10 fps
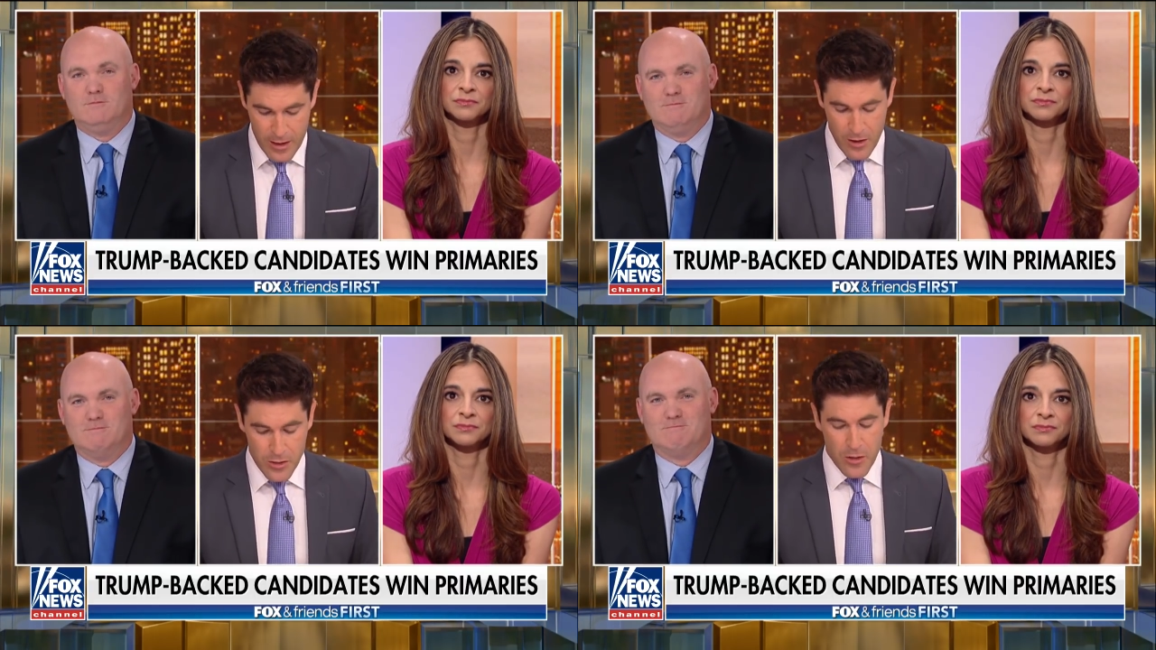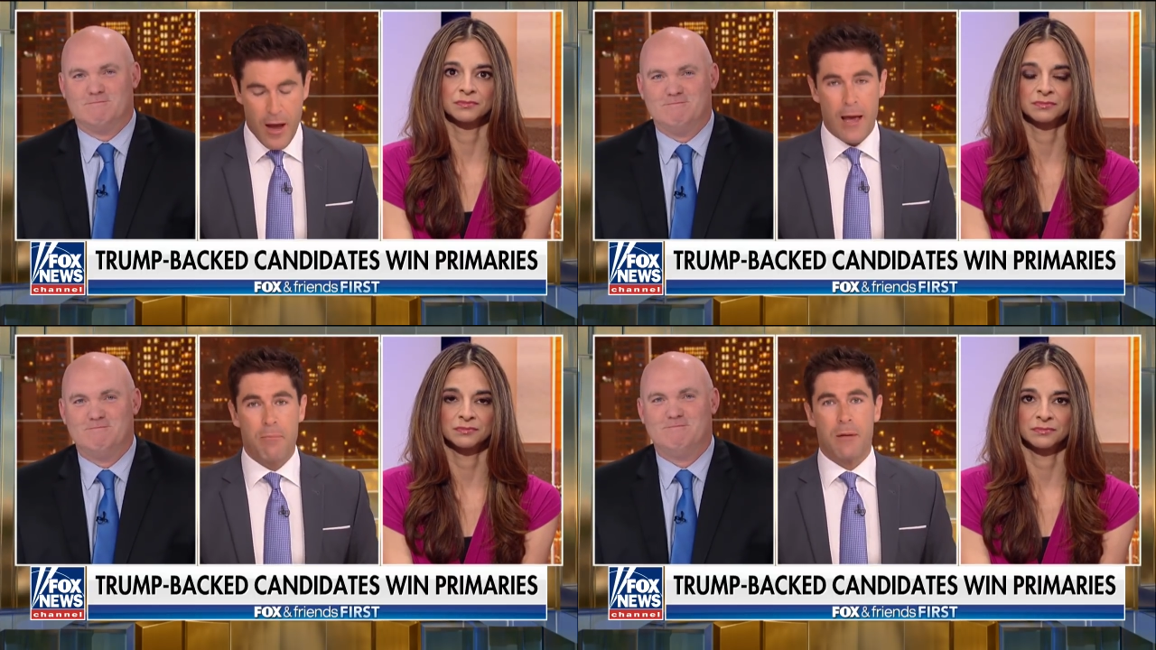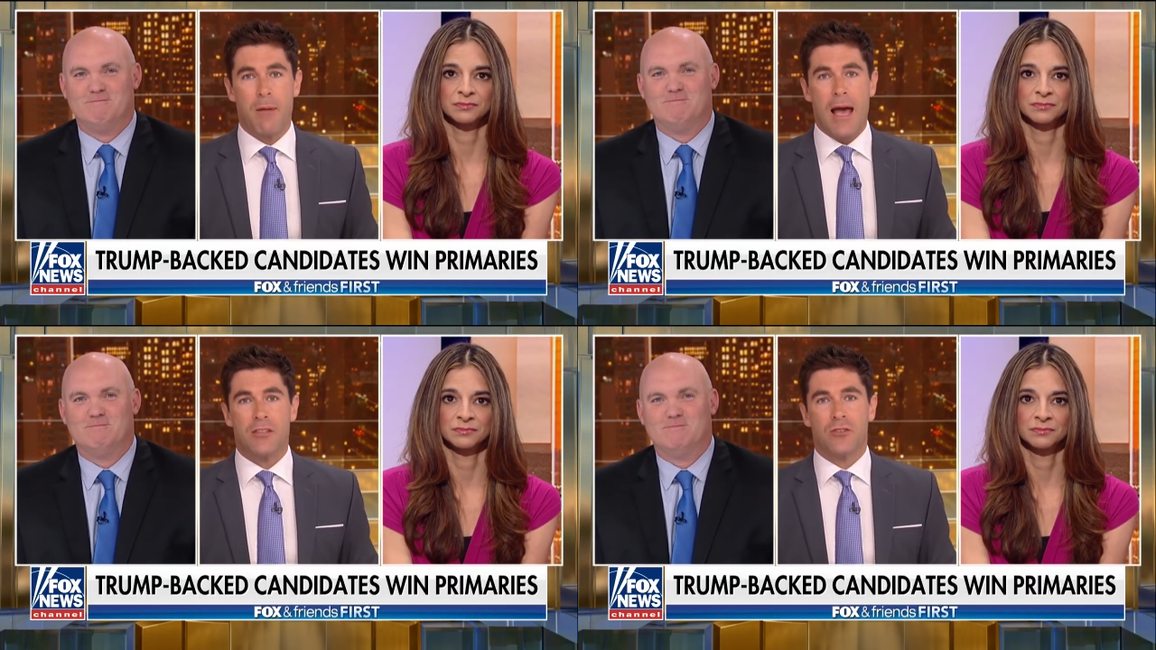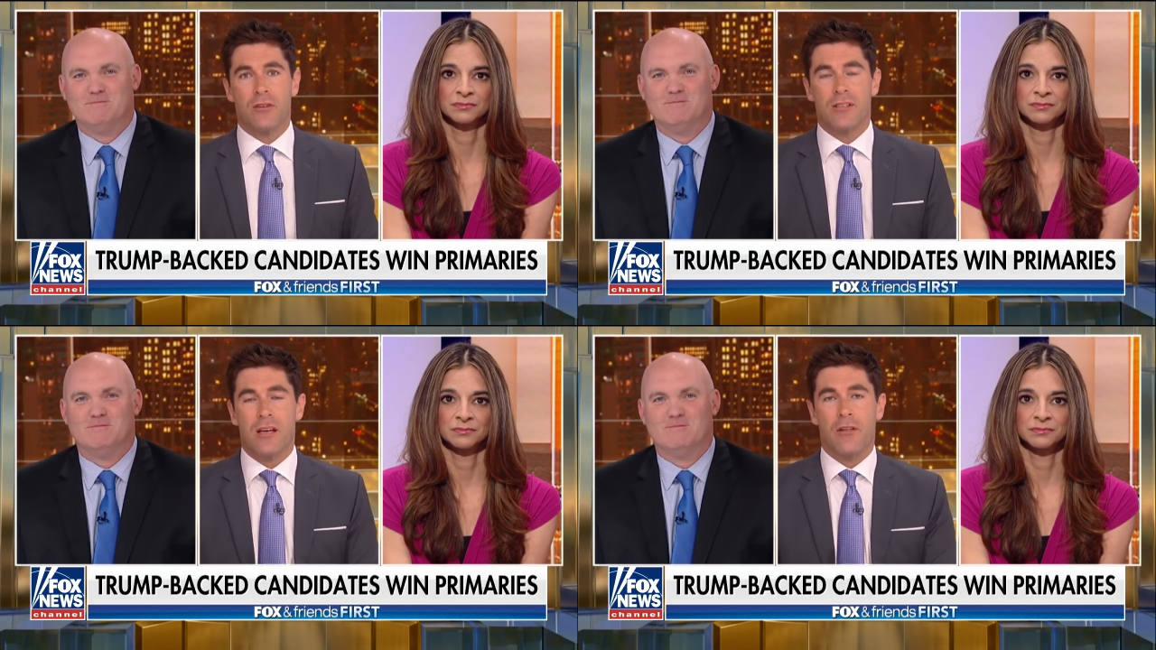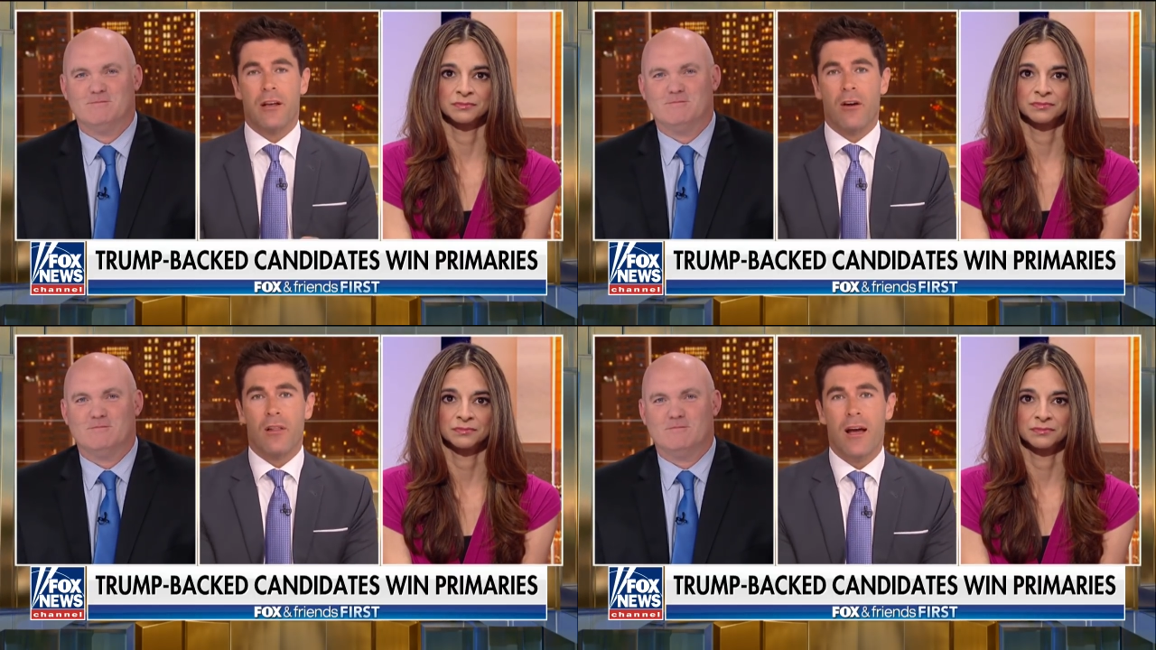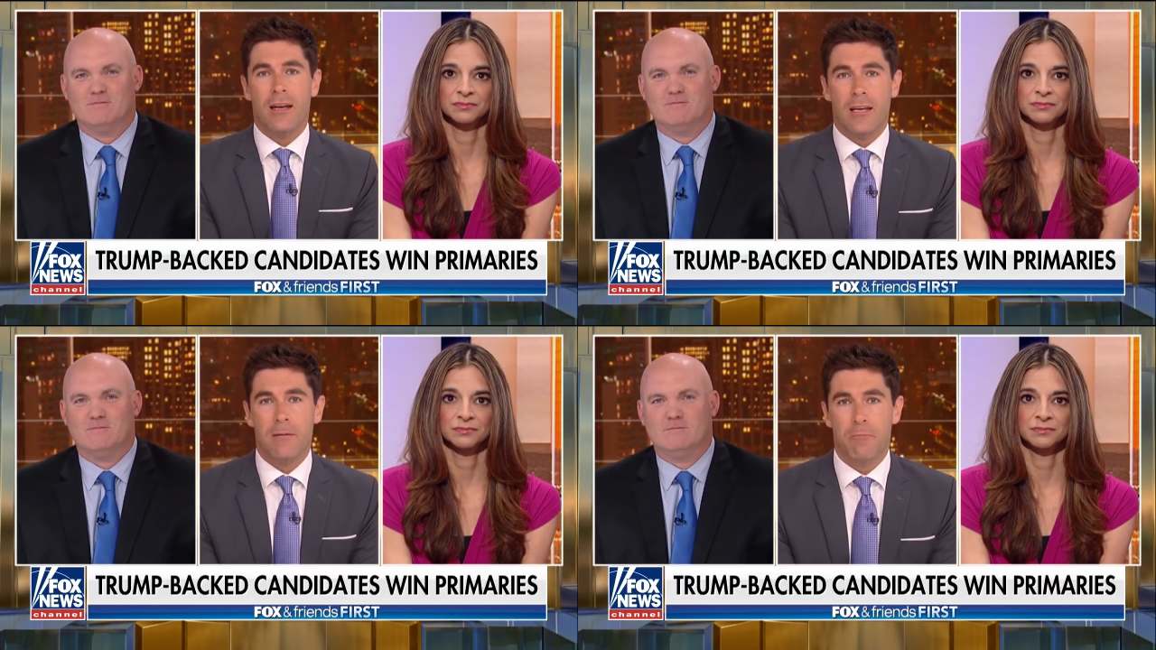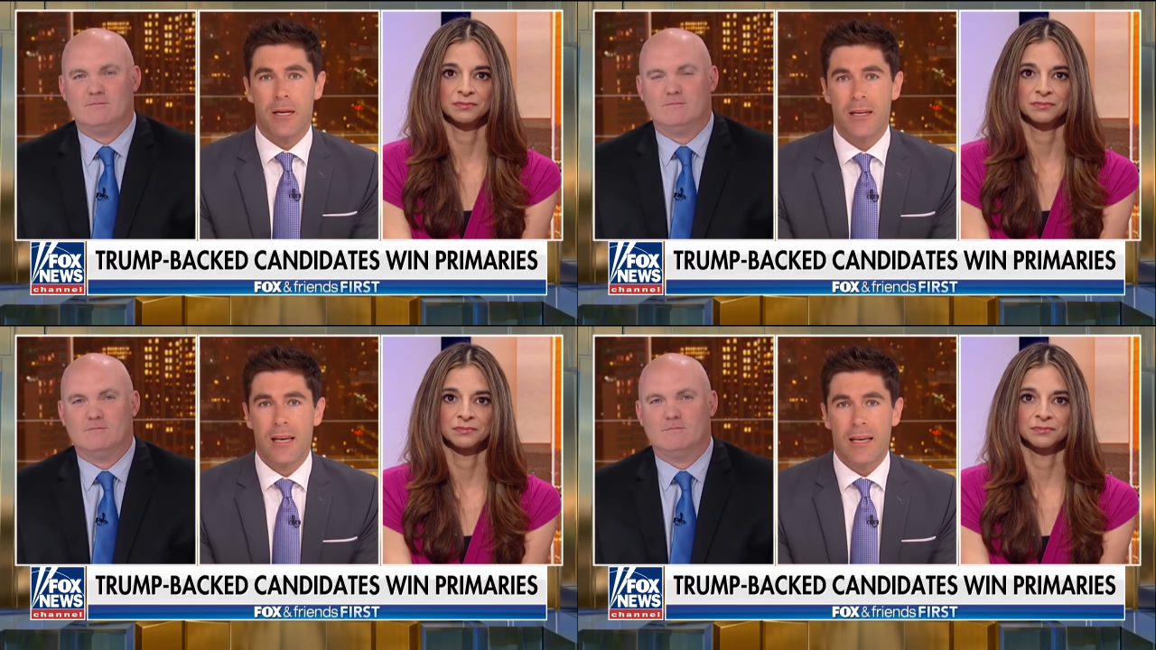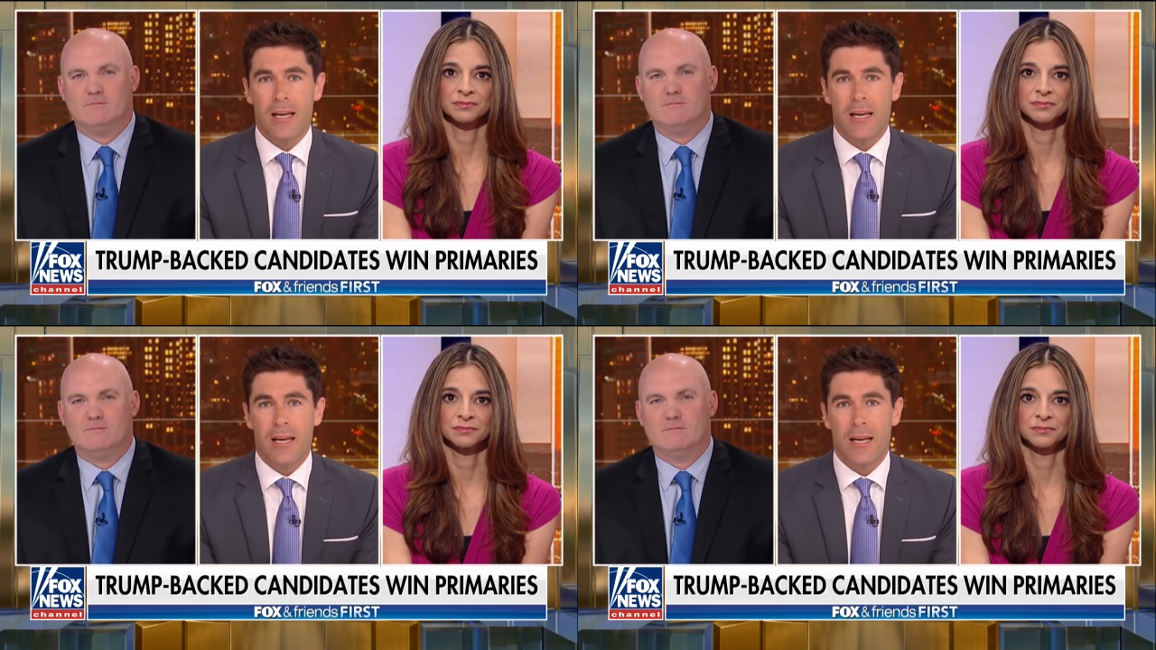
Speaker 1: He also had McMaster in South Carolina get beat.